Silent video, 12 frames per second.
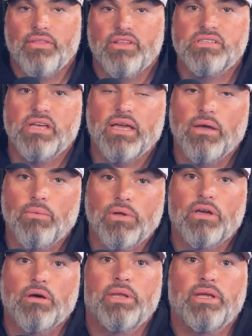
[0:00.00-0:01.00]
and the second
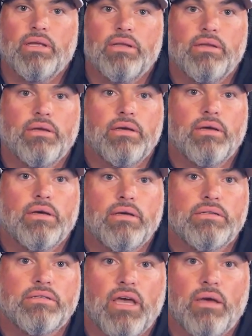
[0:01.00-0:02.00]
one coming in,
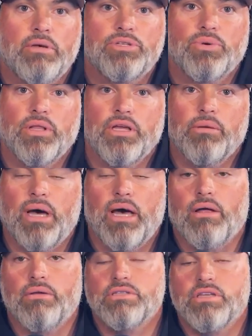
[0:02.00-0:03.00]
Sam, is really
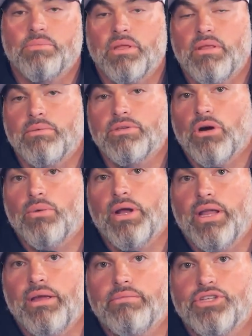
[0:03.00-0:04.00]
about something that was
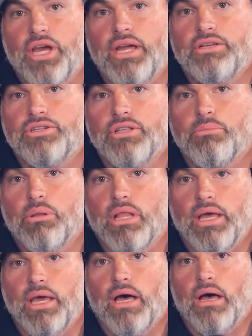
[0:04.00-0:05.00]
already changed in the
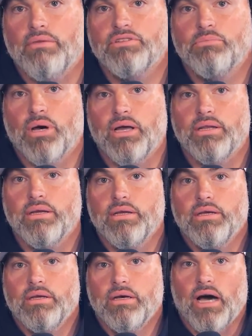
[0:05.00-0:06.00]
playoffs, but
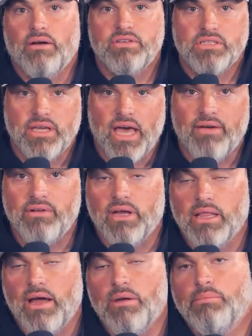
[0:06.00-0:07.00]
obviously
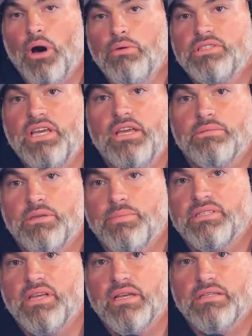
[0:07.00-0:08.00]
allowing both teams to
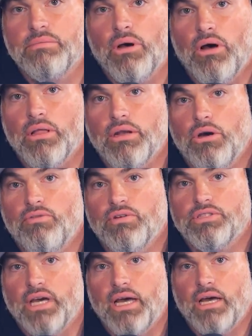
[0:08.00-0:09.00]
possess the ball in
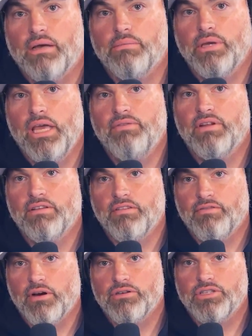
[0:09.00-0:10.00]
overtime, even if the
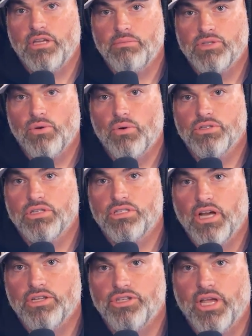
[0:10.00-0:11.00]
first team scores a
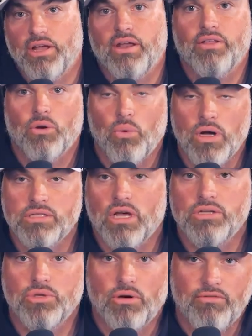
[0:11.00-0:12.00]
touchdown. Now, there was
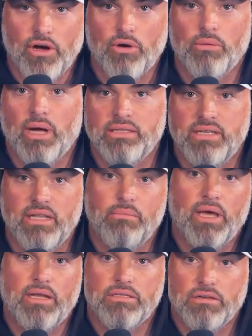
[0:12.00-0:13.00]
also a vote about 10
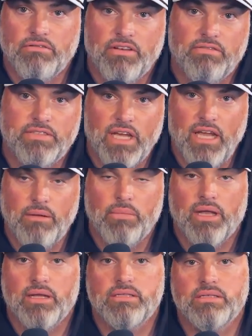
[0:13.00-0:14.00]
minutes or 15
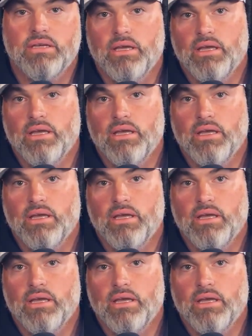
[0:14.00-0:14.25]
minutes.